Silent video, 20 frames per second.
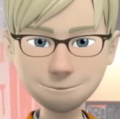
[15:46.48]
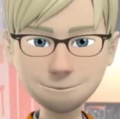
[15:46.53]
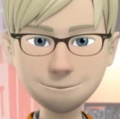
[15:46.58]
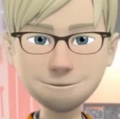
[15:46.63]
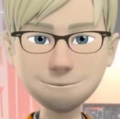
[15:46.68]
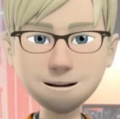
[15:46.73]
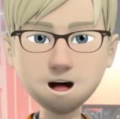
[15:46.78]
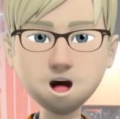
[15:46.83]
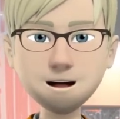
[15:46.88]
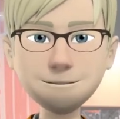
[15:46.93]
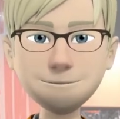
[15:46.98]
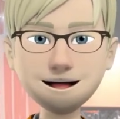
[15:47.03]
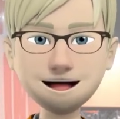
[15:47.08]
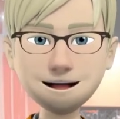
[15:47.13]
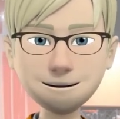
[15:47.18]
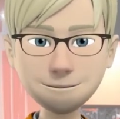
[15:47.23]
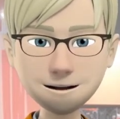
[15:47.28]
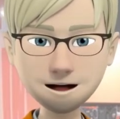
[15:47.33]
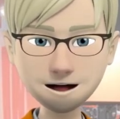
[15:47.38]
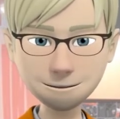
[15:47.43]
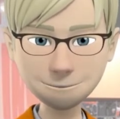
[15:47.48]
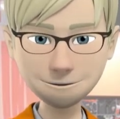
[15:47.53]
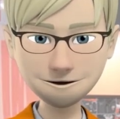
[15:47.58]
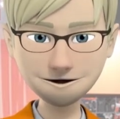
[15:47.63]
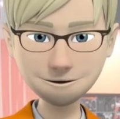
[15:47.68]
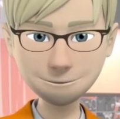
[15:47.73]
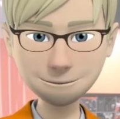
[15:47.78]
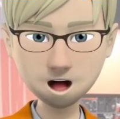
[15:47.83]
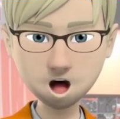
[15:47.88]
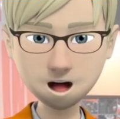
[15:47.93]
100%
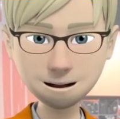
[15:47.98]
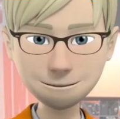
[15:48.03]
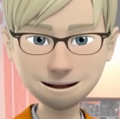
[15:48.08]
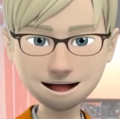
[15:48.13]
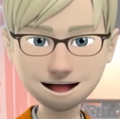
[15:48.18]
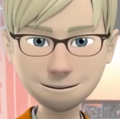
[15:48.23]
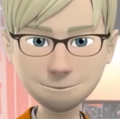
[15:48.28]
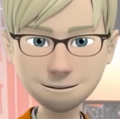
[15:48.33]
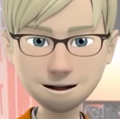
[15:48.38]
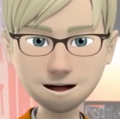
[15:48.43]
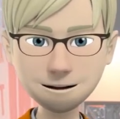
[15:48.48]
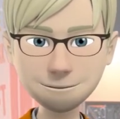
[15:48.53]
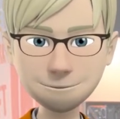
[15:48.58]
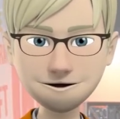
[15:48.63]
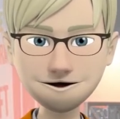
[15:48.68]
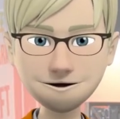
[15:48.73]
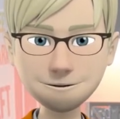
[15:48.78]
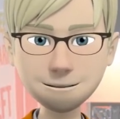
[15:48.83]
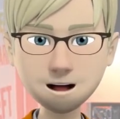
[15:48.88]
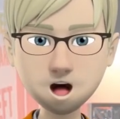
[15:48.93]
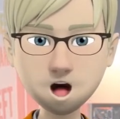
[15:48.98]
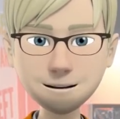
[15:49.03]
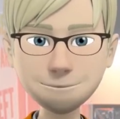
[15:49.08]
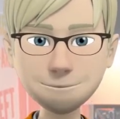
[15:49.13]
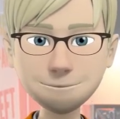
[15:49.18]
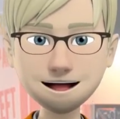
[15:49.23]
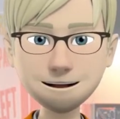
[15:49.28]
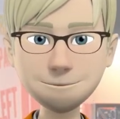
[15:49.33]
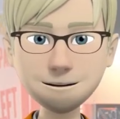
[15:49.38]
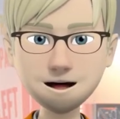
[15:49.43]
of spare parts in stock
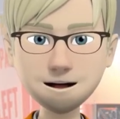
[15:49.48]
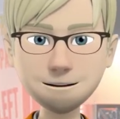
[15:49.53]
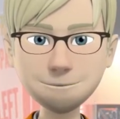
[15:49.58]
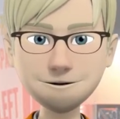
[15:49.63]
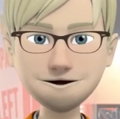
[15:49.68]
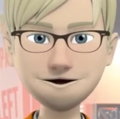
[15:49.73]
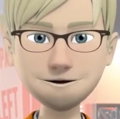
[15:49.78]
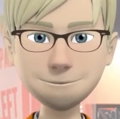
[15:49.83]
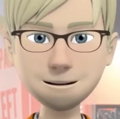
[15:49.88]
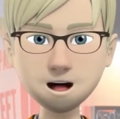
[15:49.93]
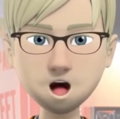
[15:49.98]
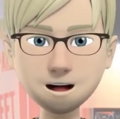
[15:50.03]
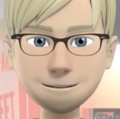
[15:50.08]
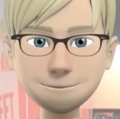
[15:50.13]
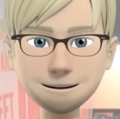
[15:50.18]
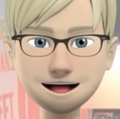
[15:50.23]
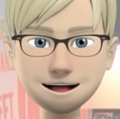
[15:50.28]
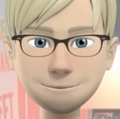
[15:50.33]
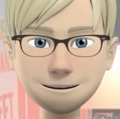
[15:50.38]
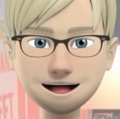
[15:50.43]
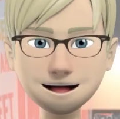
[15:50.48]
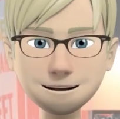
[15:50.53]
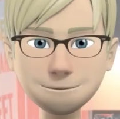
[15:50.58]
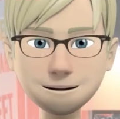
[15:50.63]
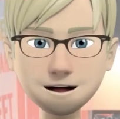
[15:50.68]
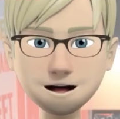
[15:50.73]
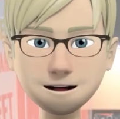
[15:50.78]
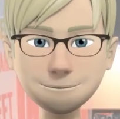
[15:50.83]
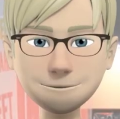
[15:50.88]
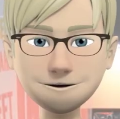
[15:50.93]
with immediate delivery in
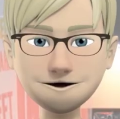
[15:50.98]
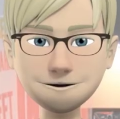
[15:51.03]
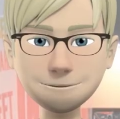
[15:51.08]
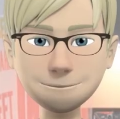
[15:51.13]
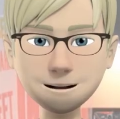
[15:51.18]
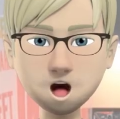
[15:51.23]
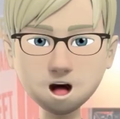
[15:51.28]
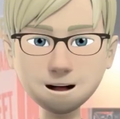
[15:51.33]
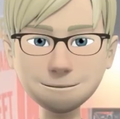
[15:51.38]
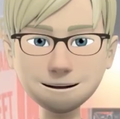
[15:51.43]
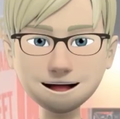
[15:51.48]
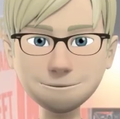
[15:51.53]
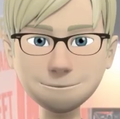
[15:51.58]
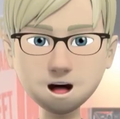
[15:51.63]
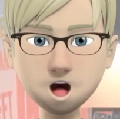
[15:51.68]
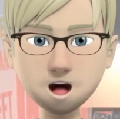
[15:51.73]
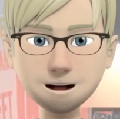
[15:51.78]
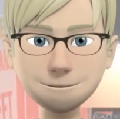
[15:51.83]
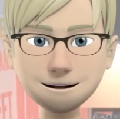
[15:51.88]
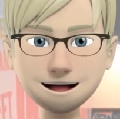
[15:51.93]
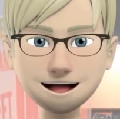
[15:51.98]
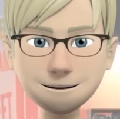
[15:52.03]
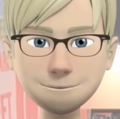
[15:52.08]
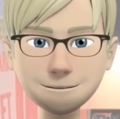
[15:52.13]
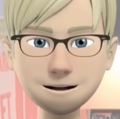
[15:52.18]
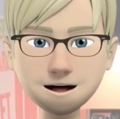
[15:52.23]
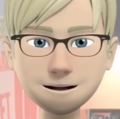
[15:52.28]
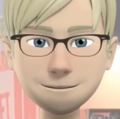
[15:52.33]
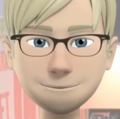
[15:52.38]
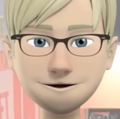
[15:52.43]
24 to
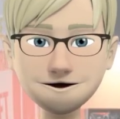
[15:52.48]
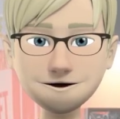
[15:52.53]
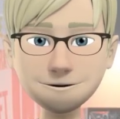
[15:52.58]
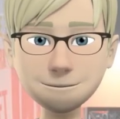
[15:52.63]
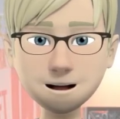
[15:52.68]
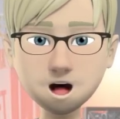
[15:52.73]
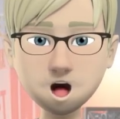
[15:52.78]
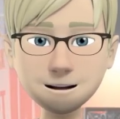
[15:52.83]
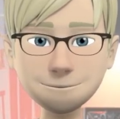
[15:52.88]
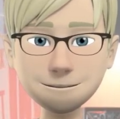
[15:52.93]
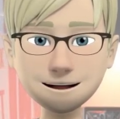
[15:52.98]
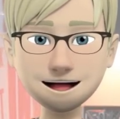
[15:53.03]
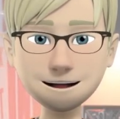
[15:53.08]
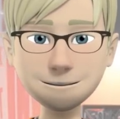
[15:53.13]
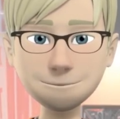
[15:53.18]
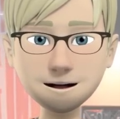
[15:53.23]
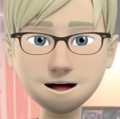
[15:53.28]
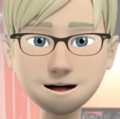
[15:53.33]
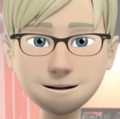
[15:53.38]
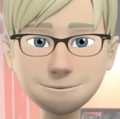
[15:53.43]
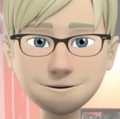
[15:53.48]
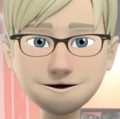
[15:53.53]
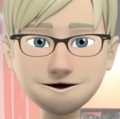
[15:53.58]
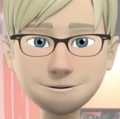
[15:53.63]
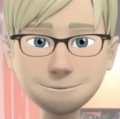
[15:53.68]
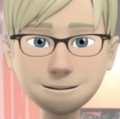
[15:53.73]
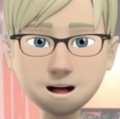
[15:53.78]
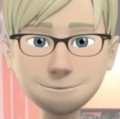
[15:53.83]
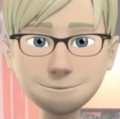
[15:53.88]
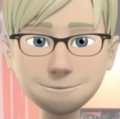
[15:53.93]
72 hours throughout
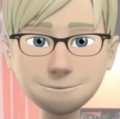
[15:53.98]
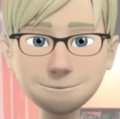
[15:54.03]
Spain.